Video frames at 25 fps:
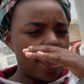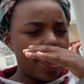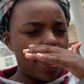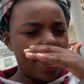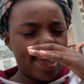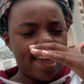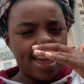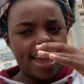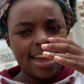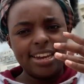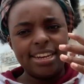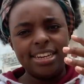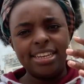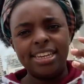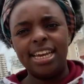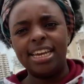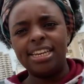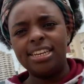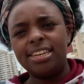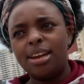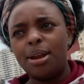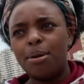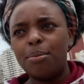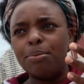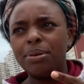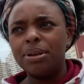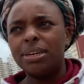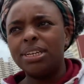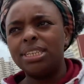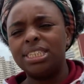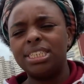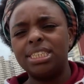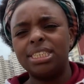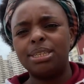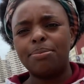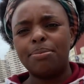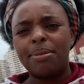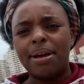And he ended up
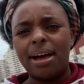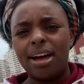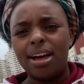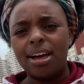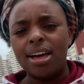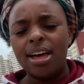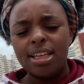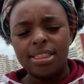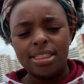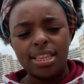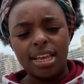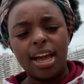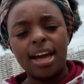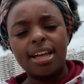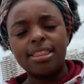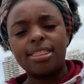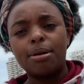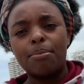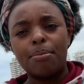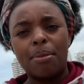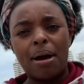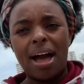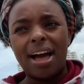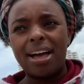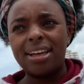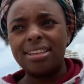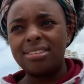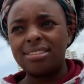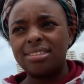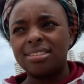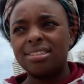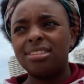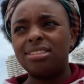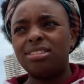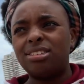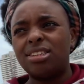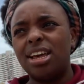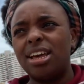building the mosque. They got the
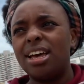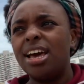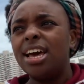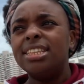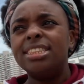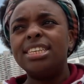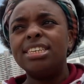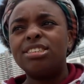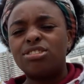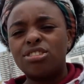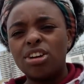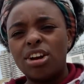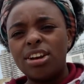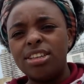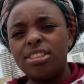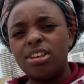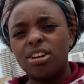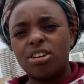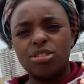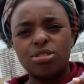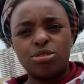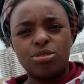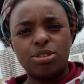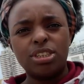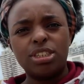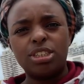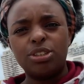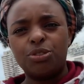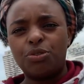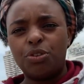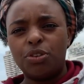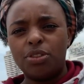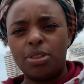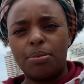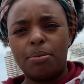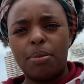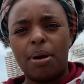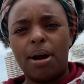mosque. They started the construction
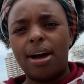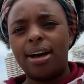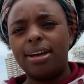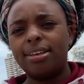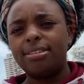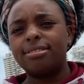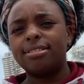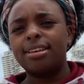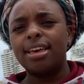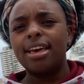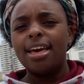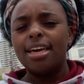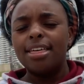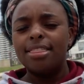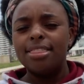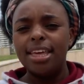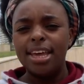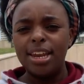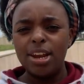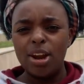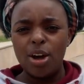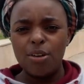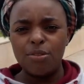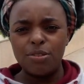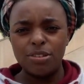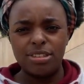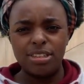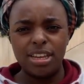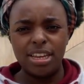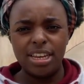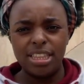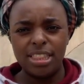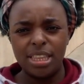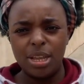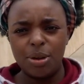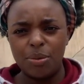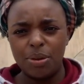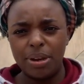for the mosque. Then all of a
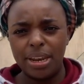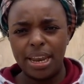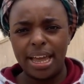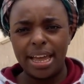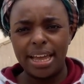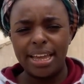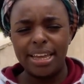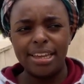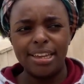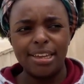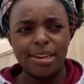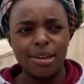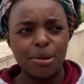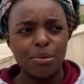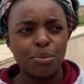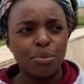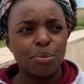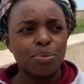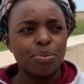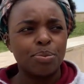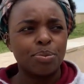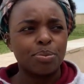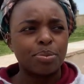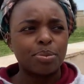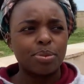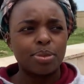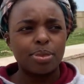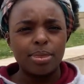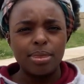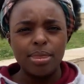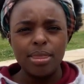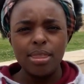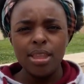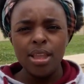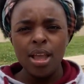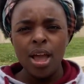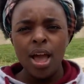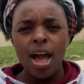sudden, they were like,
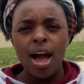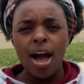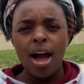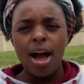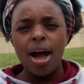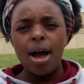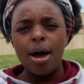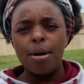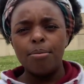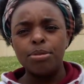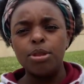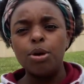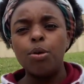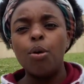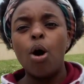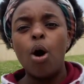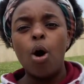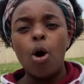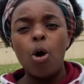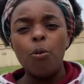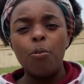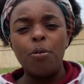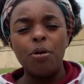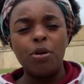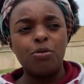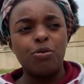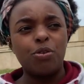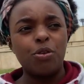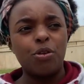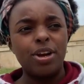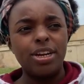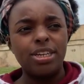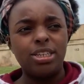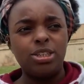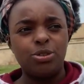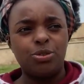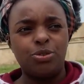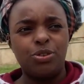um, they were hoping for
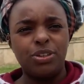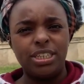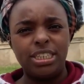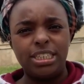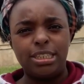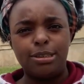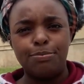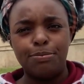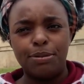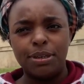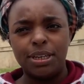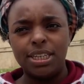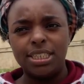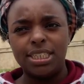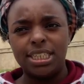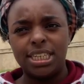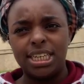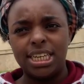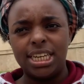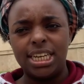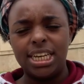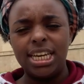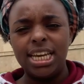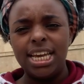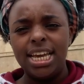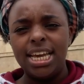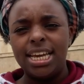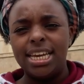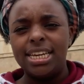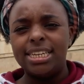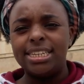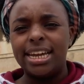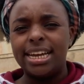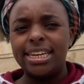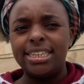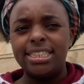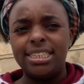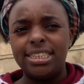it to finish building it in
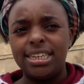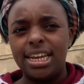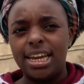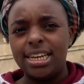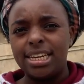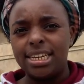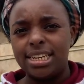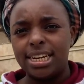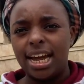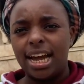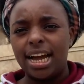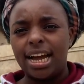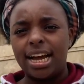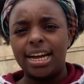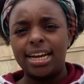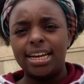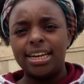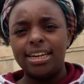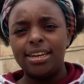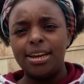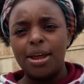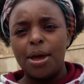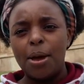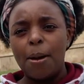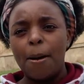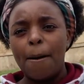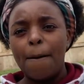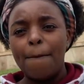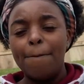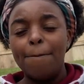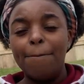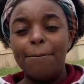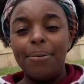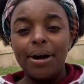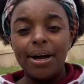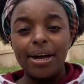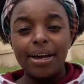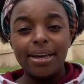1989
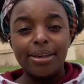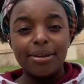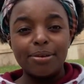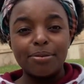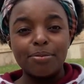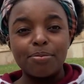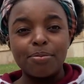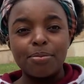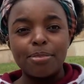but